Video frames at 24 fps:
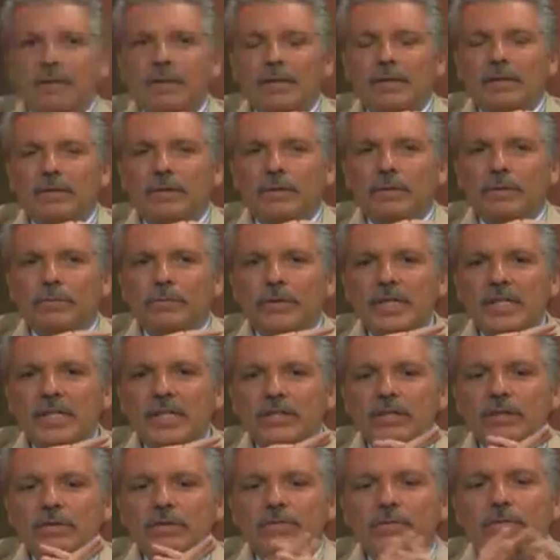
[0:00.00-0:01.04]
the
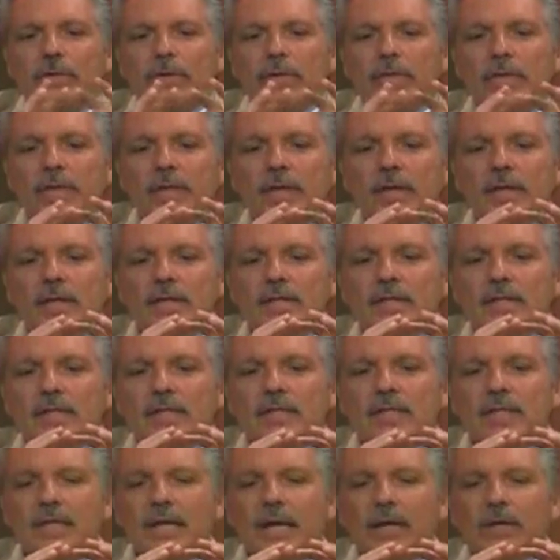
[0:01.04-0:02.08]
reason for this
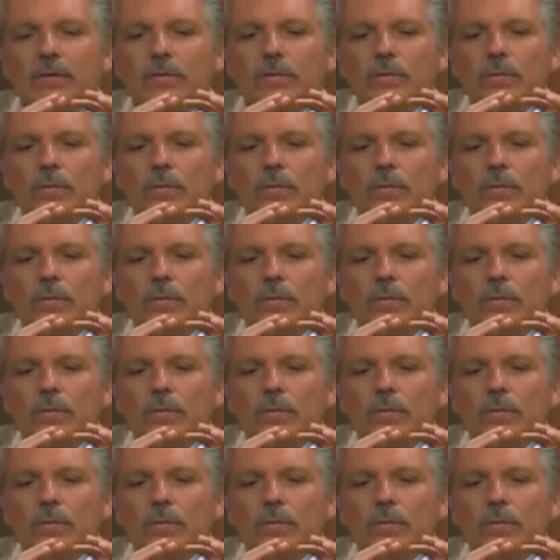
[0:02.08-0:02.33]
is that